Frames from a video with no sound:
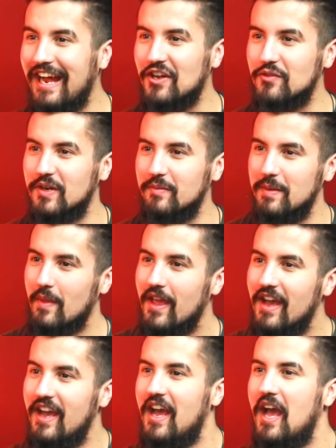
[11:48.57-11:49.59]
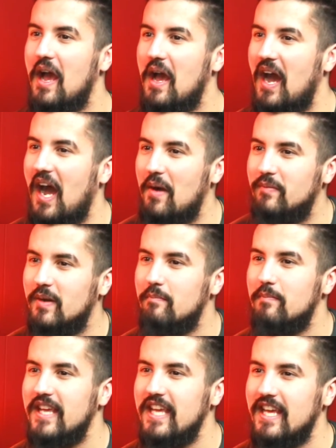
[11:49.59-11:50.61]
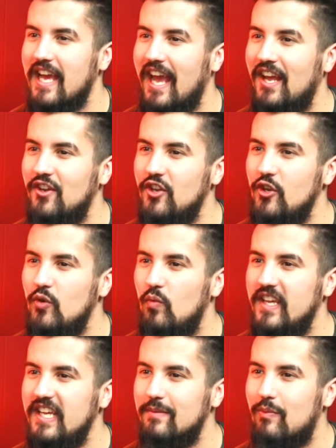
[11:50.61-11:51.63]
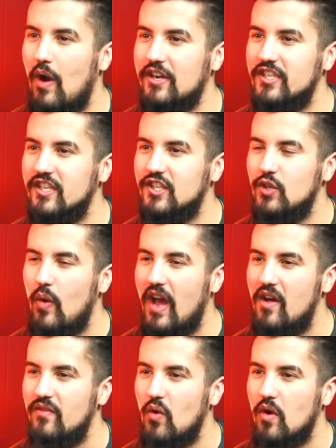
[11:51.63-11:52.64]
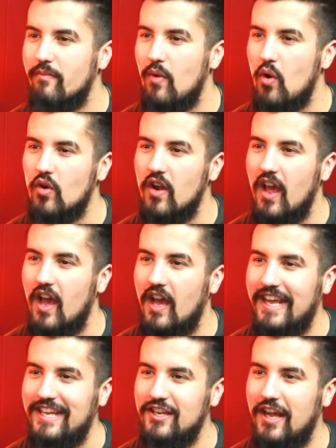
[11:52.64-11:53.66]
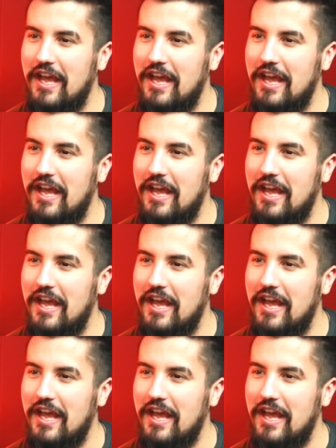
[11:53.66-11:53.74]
Elden Ring meme. Um, me and new weeb watching 12 or more uh, in